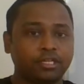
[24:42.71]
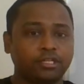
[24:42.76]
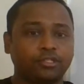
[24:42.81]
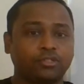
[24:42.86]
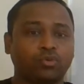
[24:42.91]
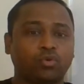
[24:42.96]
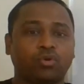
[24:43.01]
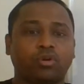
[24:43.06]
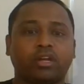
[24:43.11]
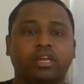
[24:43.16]

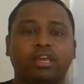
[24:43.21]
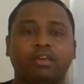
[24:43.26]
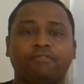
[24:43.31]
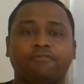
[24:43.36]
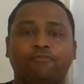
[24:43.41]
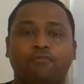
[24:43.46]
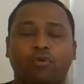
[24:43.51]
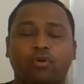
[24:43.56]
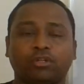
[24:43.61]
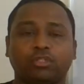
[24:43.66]
So
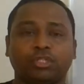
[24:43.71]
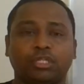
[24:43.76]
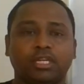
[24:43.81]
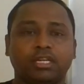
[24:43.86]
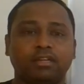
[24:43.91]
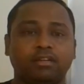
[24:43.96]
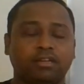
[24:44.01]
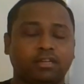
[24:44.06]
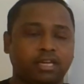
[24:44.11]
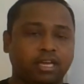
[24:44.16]
keep
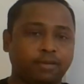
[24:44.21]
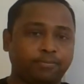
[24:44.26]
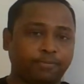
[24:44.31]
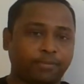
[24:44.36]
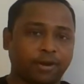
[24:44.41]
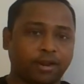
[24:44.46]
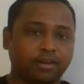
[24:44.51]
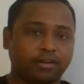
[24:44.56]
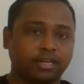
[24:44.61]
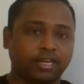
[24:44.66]
watching, keep
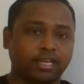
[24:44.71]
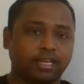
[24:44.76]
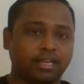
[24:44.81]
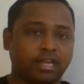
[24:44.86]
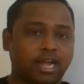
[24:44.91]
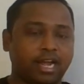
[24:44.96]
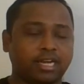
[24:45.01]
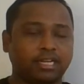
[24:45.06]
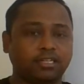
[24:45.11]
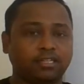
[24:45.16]
learning
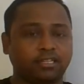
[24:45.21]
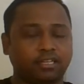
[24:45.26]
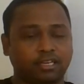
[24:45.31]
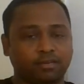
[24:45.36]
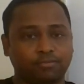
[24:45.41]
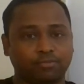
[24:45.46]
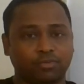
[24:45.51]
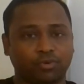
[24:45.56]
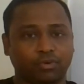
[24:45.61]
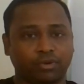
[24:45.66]
and
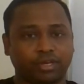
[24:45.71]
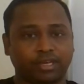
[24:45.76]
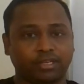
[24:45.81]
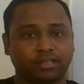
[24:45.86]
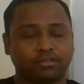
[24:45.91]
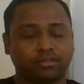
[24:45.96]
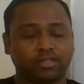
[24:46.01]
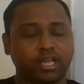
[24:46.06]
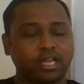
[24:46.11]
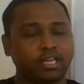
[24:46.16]
keep going.
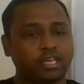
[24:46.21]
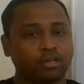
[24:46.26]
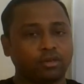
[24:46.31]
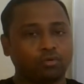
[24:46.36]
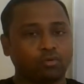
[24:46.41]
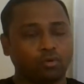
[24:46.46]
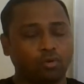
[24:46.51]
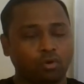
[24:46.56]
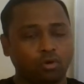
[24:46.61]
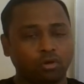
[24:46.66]
Thank
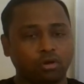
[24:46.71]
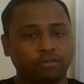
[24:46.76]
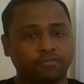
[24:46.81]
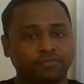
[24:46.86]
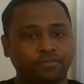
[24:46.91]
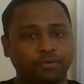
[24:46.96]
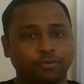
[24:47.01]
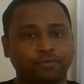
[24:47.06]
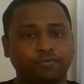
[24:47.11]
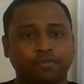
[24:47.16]
you all
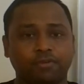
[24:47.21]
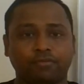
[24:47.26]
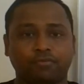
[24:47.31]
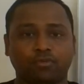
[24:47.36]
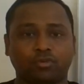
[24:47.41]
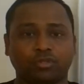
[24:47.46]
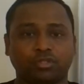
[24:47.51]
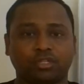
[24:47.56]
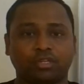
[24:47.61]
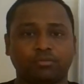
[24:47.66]
of you for
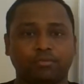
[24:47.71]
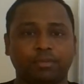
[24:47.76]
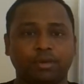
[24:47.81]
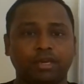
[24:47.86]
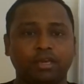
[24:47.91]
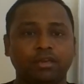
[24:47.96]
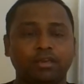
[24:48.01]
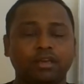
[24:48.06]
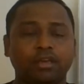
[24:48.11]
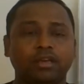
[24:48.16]
watching
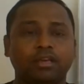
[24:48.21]
me.